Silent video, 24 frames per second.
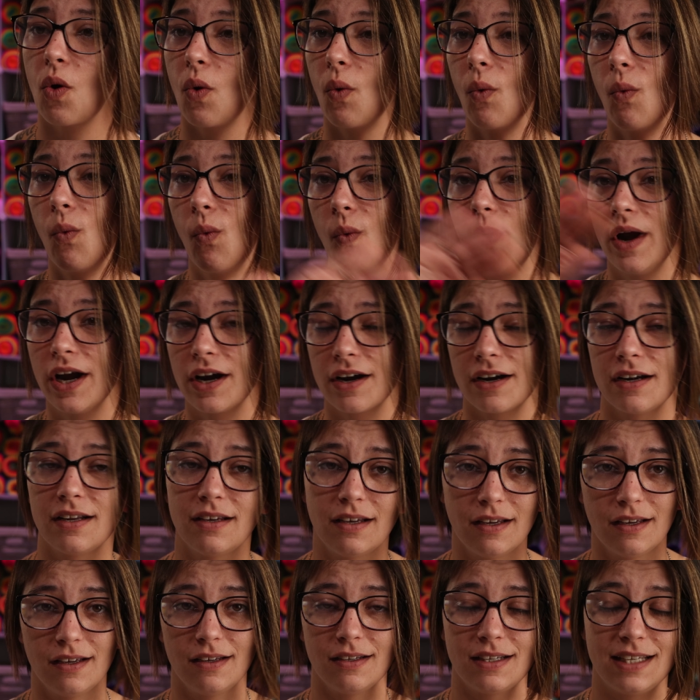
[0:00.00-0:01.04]
We're
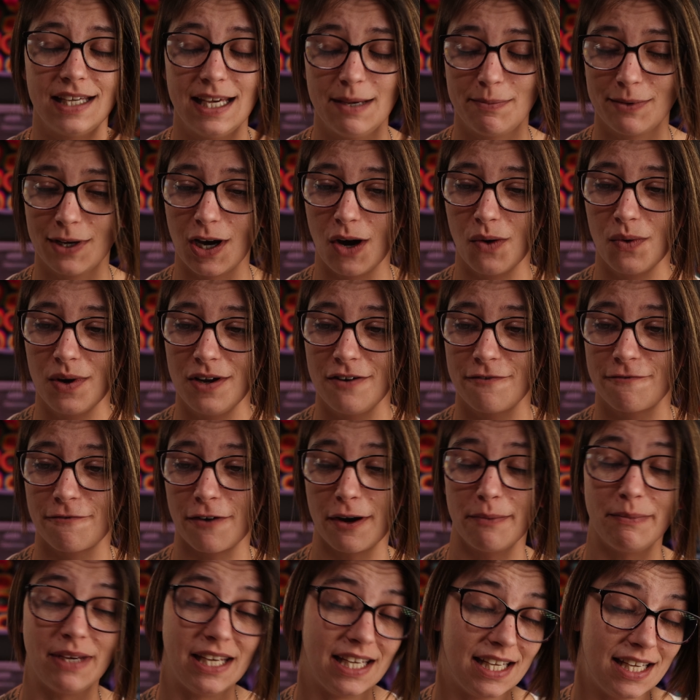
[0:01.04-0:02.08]
gonna keep going
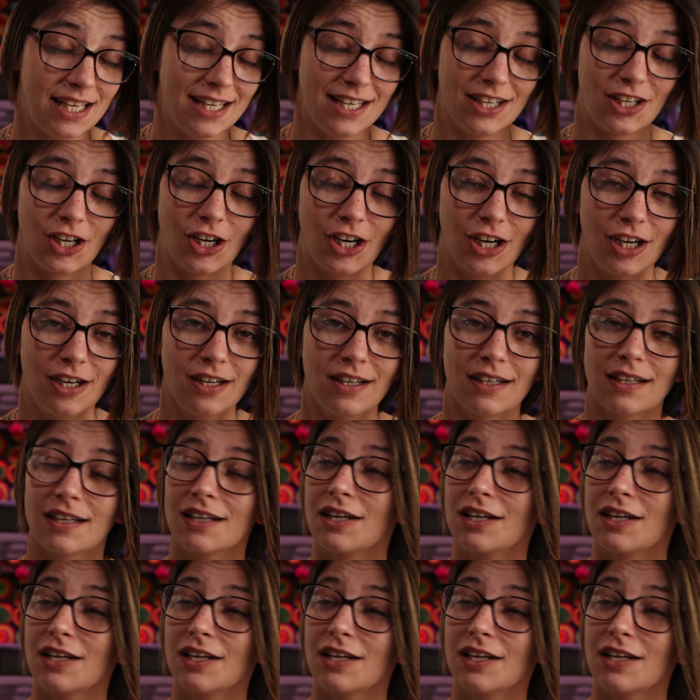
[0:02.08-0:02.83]
from here,